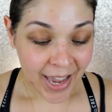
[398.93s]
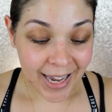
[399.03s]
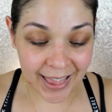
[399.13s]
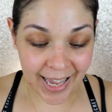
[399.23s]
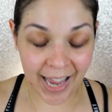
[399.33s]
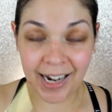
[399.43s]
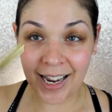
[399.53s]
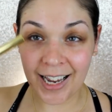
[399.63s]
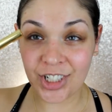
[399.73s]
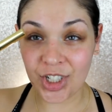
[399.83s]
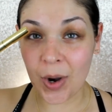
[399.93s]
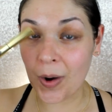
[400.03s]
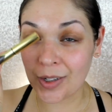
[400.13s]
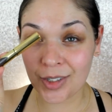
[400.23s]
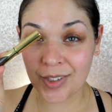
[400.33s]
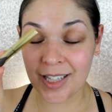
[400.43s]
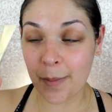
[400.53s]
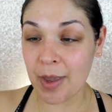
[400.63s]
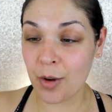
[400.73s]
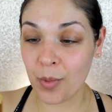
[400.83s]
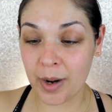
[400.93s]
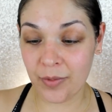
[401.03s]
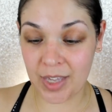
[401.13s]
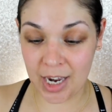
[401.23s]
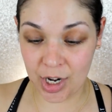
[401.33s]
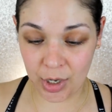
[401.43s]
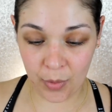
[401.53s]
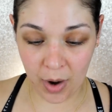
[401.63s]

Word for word: And then she also sent me one of the new